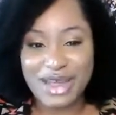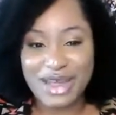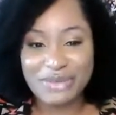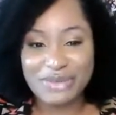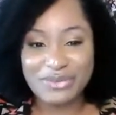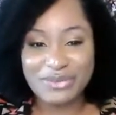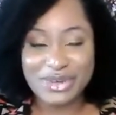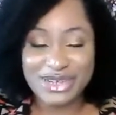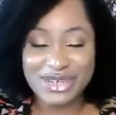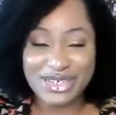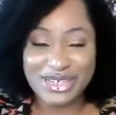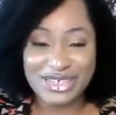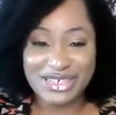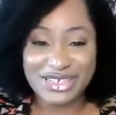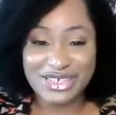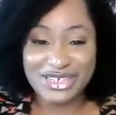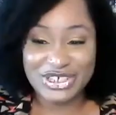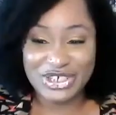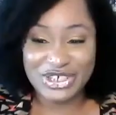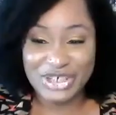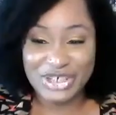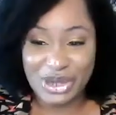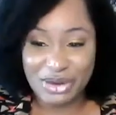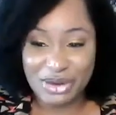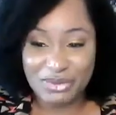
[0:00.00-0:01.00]
I wanted to
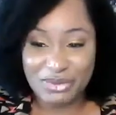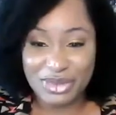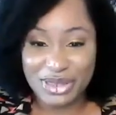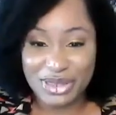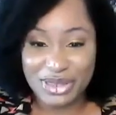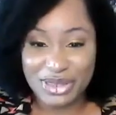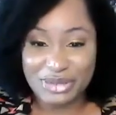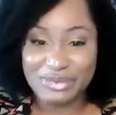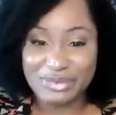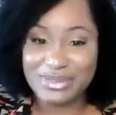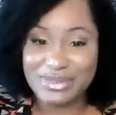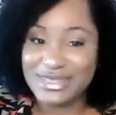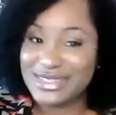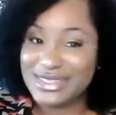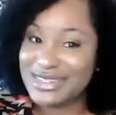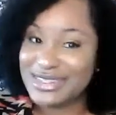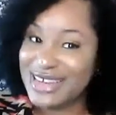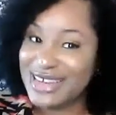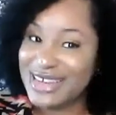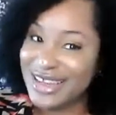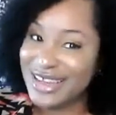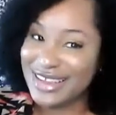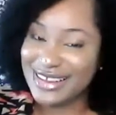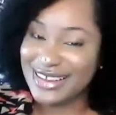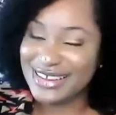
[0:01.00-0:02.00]
share with you
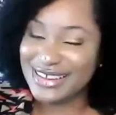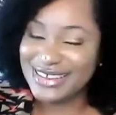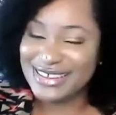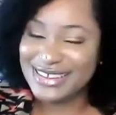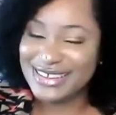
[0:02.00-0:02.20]
today.